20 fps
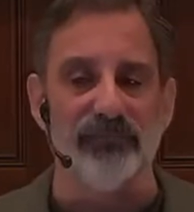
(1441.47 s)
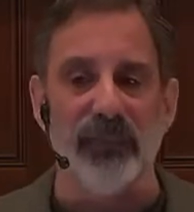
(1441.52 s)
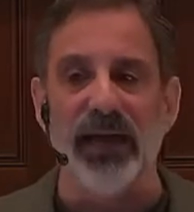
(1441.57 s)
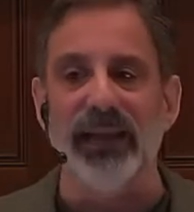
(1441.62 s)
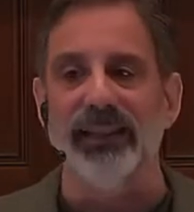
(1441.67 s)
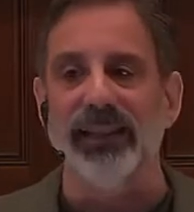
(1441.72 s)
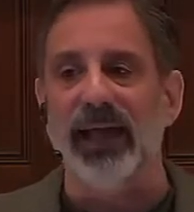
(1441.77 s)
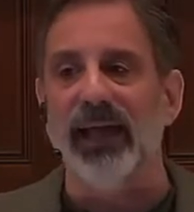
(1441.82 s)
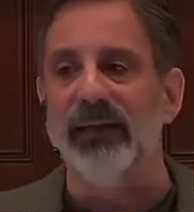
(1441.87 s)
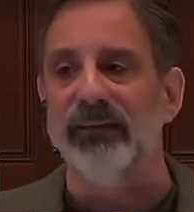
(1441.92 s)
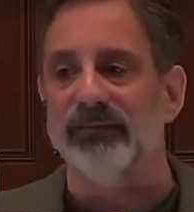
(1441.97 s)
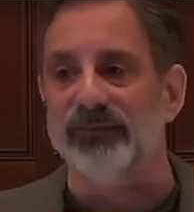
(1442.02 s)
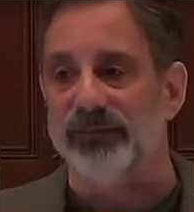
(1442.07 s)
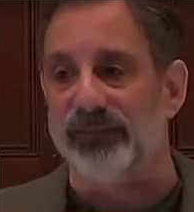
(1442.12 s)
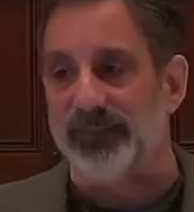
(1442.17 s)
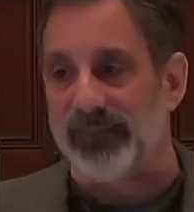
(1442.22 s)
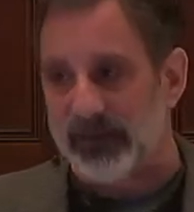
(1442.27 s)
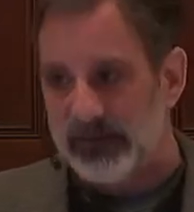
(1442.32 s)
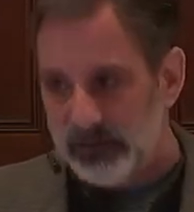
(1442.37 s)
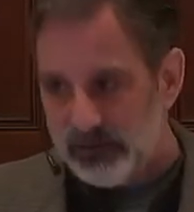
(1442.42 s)
my life.
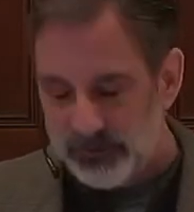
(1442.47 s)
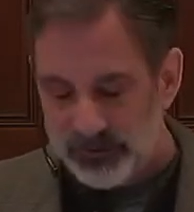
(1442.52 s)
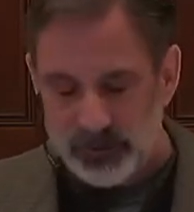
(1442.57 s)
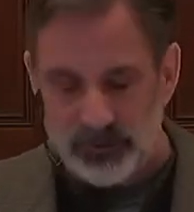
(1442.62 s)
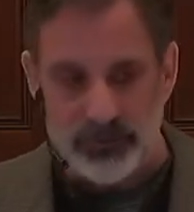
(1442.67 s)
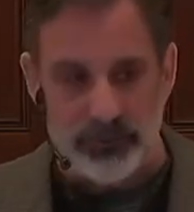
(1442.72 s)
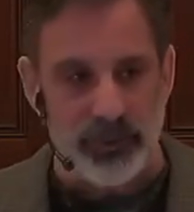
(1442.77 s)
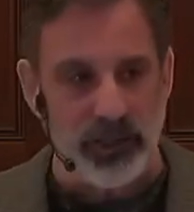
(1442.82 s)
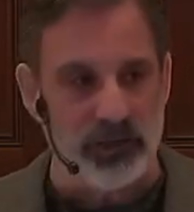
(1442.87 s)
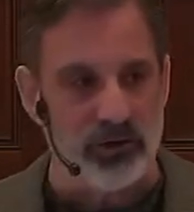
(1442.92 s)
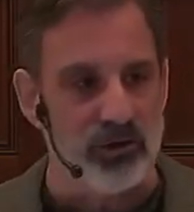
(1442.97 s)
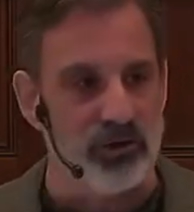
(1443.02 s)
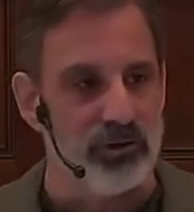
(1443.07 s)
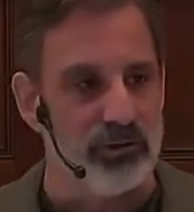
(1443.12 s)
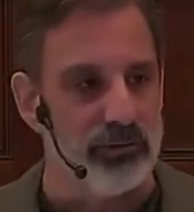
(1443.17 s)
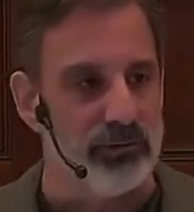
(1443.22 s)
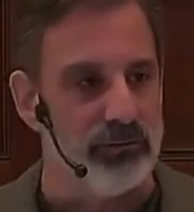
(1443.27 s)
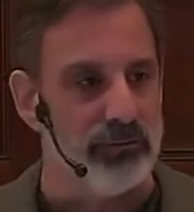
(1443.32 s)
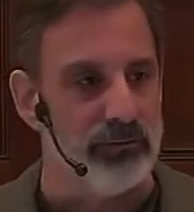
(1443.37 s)
Thank you very much.